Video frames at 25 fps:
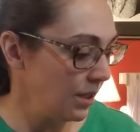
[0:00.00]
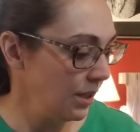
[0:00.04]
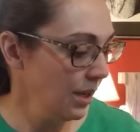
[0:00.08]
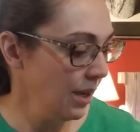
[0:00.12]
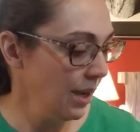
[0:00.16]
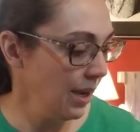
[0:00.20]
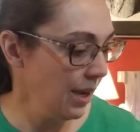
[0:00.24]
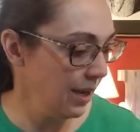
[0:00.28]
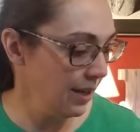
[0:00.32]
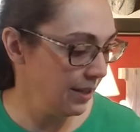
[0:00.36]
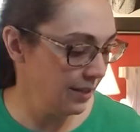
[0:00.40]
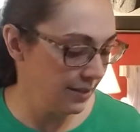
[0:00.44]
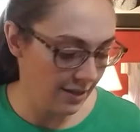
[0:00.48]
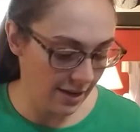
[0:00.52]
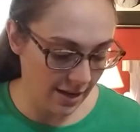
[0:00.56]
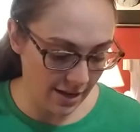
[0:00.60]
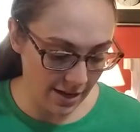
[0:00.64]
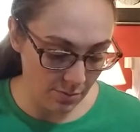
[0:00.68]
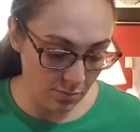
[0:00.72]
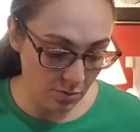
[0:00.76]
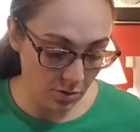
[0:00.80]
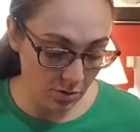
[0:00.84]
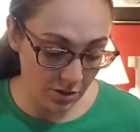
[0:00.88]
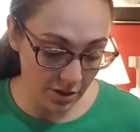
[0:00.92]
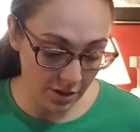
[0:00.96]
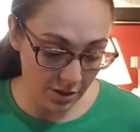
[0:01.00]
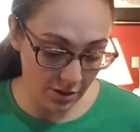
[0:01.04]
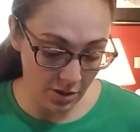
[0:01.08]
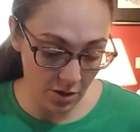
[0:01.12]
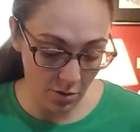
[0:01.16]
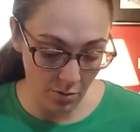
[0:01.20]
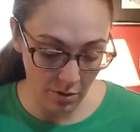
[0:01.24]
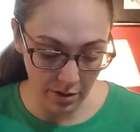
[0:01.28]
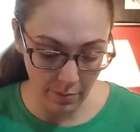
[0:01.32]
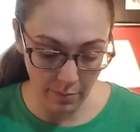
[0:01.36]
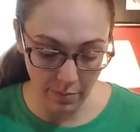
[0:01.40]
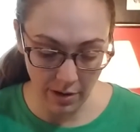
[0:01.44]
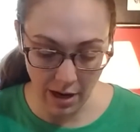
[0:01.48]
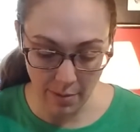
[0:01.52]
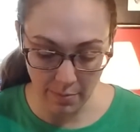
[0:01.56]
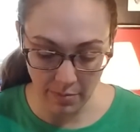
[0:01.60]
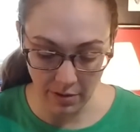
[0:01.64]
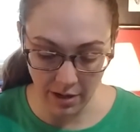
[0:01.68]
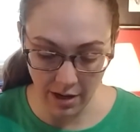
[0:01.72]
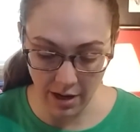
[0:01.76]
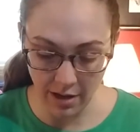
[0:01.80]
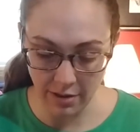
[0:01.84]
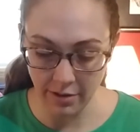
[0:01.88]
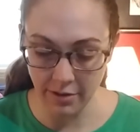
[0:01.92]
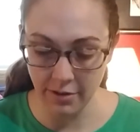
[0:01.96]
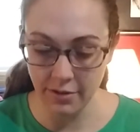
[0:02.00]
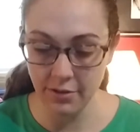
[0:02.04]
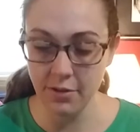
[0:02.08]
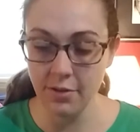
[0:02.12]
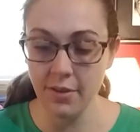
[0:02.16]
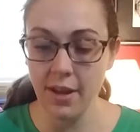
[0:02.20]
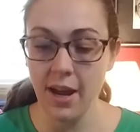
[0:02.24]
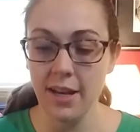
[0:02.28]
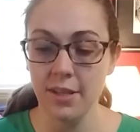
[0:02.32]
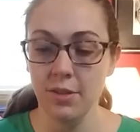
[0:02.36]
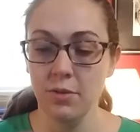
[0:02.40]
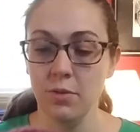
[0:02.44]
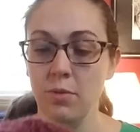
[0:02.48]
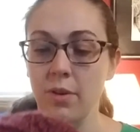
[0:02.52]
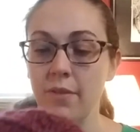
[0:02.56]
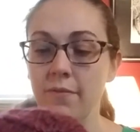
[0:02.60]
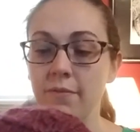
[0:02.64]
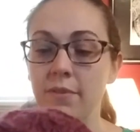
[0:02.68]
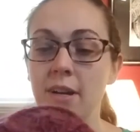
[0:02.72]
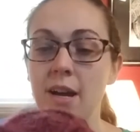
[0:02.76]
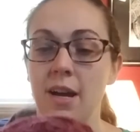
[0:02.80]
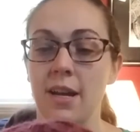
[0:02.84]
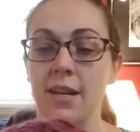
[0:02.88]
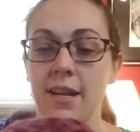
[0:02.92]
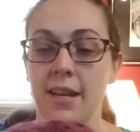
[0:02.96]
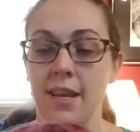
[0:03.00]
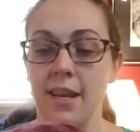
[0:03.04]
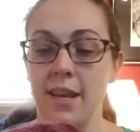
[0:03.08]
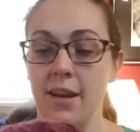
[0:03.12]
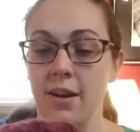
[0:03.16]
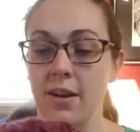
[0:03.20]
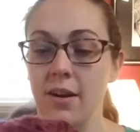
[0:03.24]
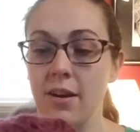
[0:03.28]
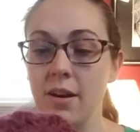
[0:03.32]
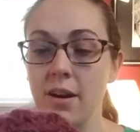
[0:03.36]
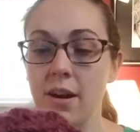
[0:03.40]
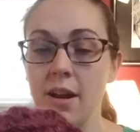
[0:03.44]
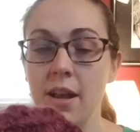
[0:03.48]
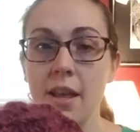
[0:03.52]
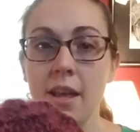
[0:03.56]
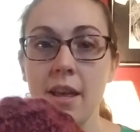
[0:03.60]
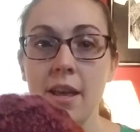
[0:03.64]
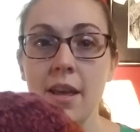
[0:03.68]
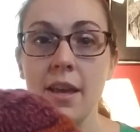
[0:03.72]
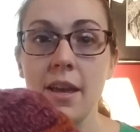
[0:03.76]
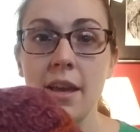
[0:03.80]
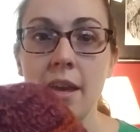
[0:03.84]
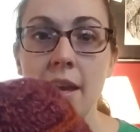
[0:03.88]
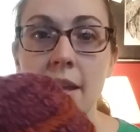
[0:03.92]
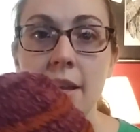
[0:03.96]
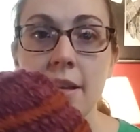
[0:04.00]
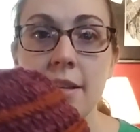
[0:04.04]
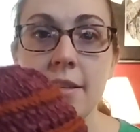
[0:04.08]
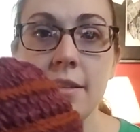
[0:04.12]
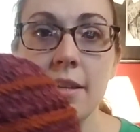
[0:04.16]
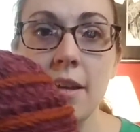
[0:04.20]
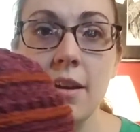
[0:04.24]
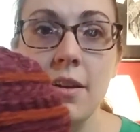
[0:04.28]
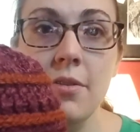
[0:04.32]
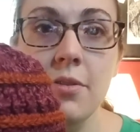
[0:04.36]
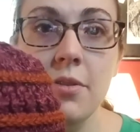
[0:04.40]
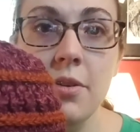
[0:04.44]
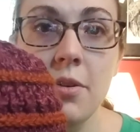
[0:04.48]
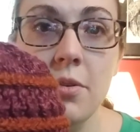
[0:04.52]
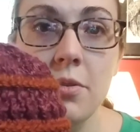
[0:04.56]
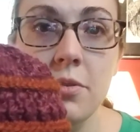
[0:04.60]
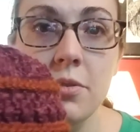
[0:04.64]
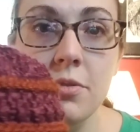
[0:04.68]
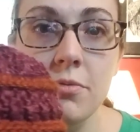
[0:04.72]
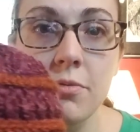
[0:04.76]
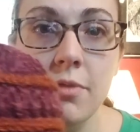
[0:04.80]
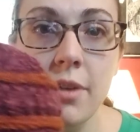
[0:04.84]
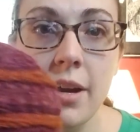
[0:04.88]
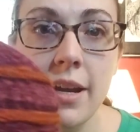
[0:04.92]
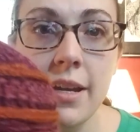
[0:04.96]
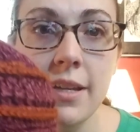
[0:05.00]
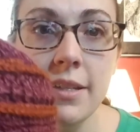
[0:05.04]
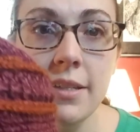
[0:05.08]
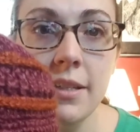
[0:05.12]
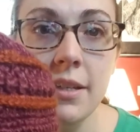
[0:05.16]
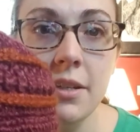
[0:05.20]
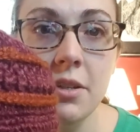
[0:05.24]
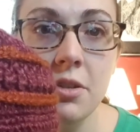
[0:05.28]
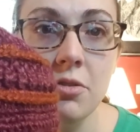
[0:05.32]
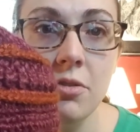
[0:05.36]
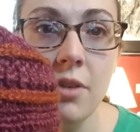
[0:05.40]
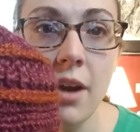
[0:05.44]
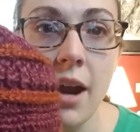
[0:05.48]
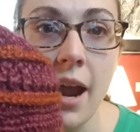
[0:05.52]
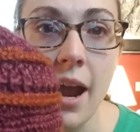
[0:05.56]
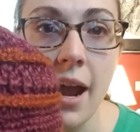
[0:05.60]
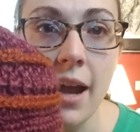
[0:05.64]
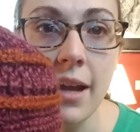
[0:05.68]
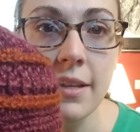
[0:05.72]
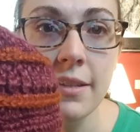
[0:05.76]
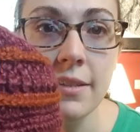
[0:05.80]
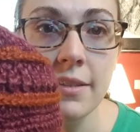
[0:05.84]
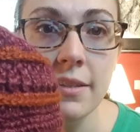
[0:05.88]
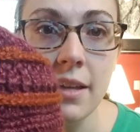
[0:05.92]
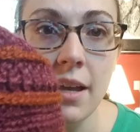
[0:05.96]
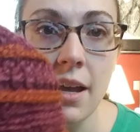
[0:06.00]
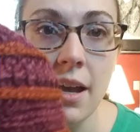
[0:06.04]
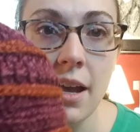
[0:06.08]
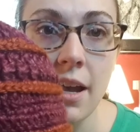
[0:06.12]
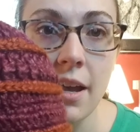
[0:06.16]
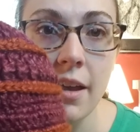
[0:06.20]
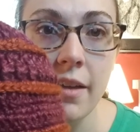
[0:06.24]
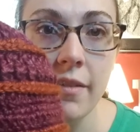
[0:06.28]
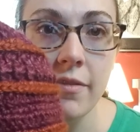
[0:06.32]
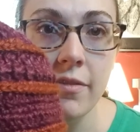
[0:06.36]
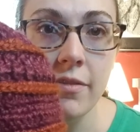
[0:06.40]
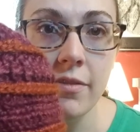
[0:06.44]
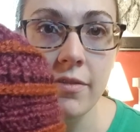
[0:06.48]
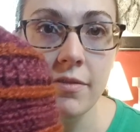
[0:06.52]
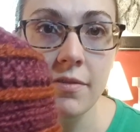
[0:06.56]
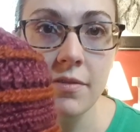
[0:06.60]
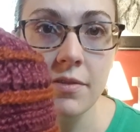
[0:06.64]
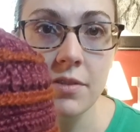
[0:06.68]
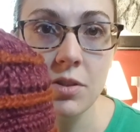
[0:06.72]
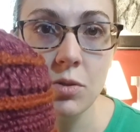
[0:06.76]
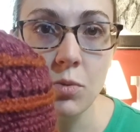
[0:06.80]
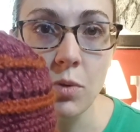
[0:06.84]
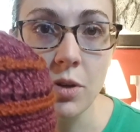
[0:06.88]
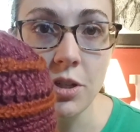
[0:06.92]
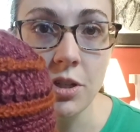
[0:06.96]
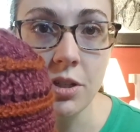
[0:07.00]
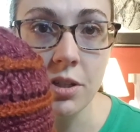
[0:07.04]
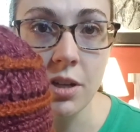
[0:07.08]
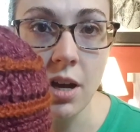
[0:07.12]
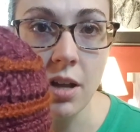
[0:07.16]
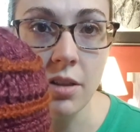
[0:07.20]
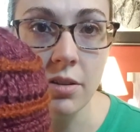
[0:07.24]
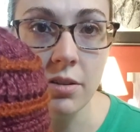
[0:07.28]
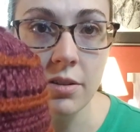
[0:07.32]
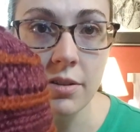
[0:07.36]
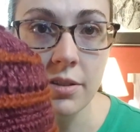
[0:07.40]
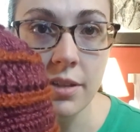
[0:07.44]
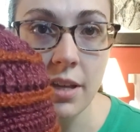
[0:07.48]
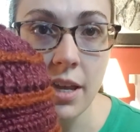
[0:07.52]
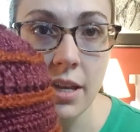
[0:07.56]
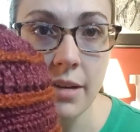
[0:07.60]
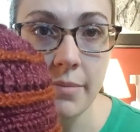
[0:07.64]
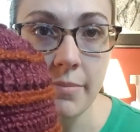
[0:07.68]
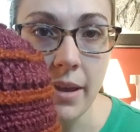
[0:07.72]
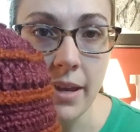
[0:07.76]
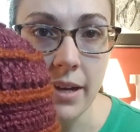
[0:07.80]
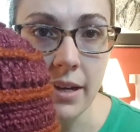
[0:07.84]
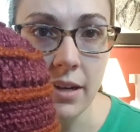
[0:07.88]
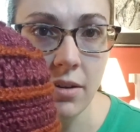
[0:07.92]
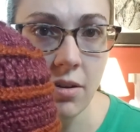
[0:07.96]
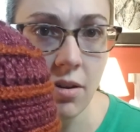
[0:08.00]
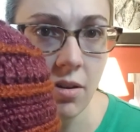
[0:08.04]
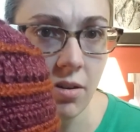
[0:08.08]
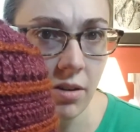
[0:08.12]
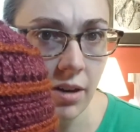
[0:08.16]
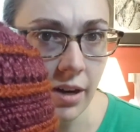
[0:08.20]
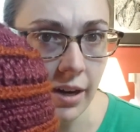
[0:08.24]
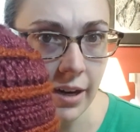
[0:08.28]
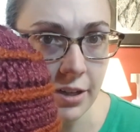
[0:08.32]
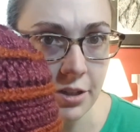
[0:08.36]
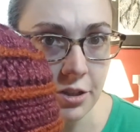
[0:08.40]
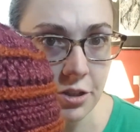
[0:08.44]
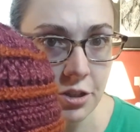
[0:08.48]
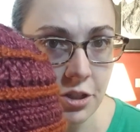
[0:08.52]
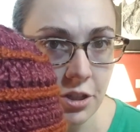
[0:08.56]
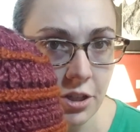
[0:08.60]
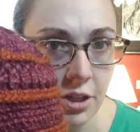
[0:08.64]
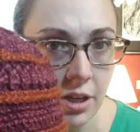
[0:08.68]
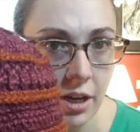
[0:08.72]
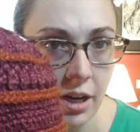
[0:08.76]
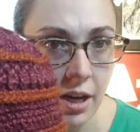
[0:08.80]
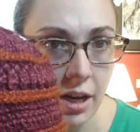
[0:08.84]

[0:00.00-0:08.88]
I decided we'll just go with a pop of color. So that's what we've done here, is on those raised tracks, I've switched colors and made it orange.